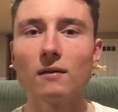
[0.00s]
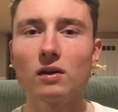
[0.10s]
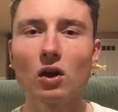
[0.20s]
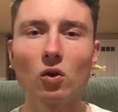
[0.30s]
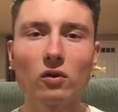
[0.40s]

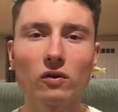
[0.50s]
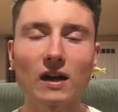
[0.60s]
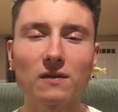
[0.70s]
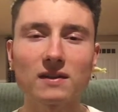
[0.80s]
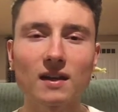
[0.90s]
you
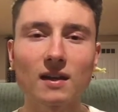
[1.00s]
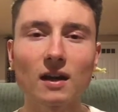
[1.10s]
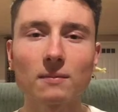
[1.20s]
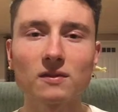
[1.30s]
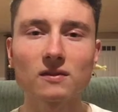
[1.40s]
got these
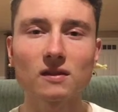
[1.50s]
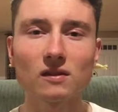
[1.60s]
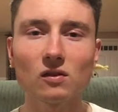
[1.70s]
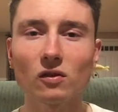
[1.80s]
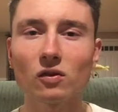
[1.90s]
hiccups
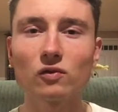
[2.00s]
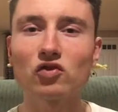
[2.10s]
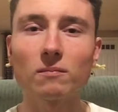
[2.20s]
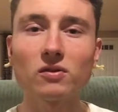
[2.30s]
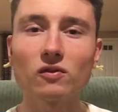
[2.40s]
and you're
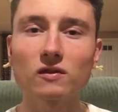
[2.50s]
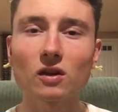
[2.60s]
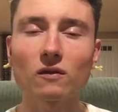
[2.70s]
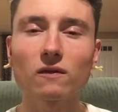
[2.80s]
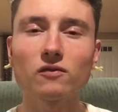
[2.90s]
tripping
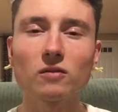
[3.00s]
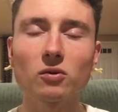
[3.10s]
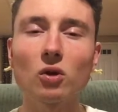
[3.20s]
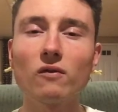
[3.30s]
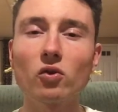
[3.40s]

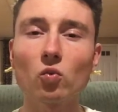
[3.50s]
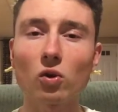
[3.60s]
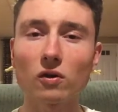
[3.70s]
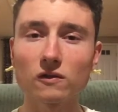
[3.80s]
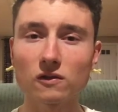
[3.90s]
over your
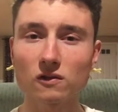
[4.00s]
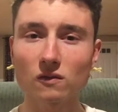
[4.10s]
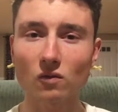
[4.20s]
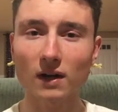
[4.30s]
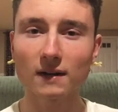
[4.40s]
words,
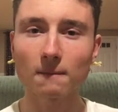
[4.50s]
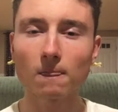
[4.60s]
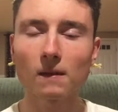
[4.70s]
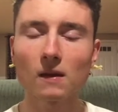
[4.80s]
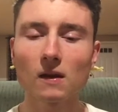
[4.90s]
right?
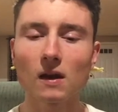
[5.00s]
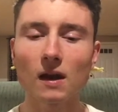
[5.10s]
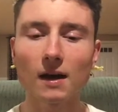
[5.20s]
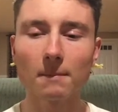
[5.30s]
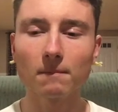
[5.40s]

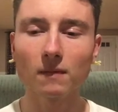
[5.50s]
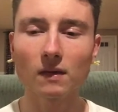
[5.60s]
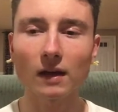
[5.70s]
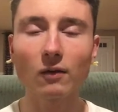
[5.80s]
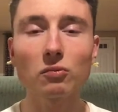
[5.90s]
I
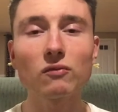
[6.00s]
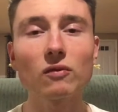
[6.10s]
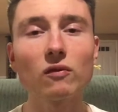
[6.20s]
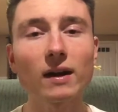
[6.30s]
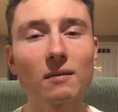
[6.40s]
would
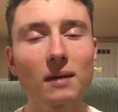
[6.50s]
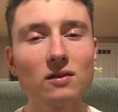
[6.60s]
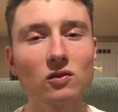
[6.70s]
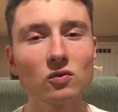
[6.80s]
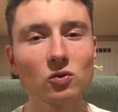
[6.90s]

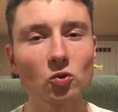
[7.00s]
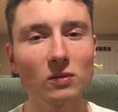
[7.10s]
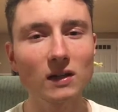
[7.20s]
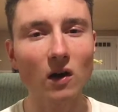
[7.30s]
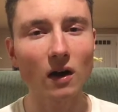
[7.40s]
recommend you to
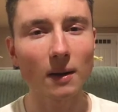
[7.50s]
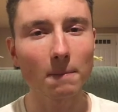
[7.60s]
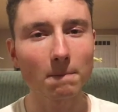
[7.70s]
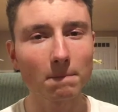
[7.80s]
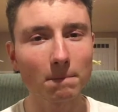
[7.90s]

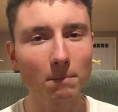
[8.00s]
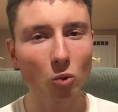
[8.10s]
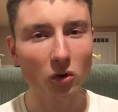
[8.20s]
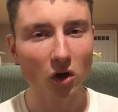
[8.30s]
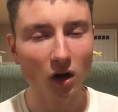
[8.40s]
become
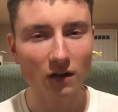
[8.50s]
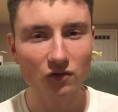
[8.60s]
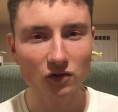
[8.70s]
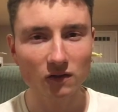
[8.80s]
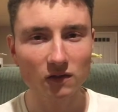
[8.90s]
more
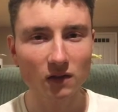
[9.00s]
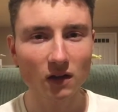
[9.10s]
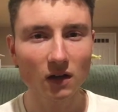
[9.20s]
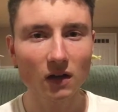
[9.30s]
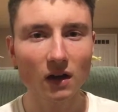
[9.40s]
conscious
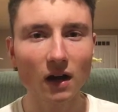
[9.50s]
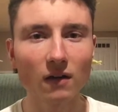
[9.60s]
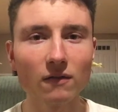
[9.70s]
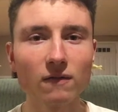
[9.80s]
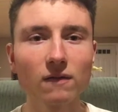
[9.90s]

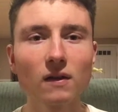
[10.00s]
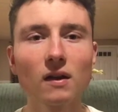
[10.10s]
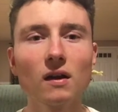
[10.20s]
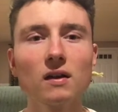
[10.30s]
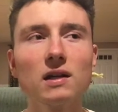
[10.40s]
of
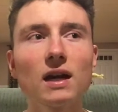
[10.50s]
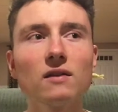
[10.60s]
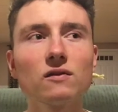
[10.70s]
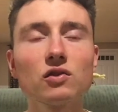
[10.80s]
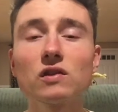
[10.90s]

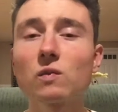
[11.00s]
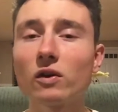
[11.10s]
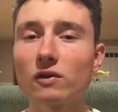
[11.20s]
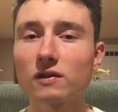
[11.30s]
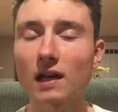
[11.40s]
not just
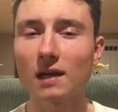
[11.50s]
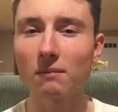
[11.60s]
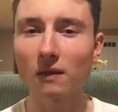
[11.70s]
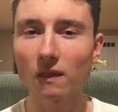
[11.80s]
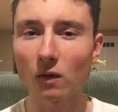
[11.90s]
what you're saying,
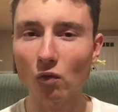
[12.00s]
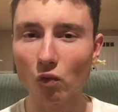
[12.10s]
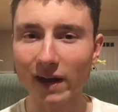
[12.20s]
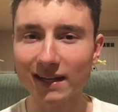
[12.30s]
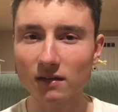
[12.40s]
but the
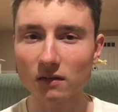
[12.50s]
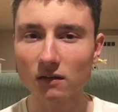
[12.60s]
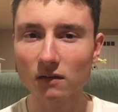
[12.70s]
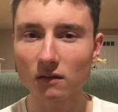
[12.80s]
rate